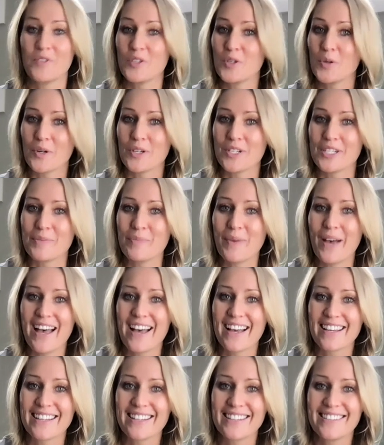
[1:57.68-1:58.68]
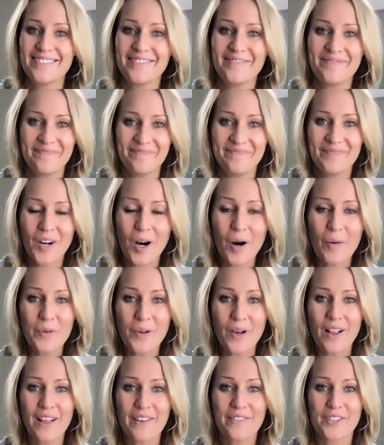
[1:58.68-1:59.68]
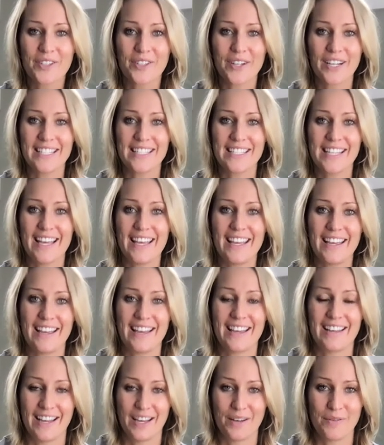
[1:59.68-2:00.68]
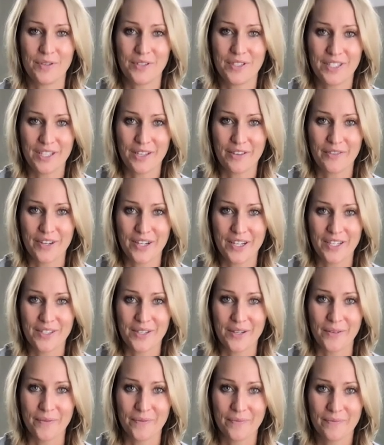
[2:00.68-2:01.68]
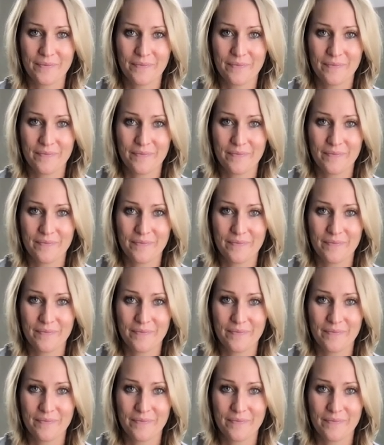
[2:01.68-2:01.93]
George is back. Hope you all have a great day, and I will see you very soon.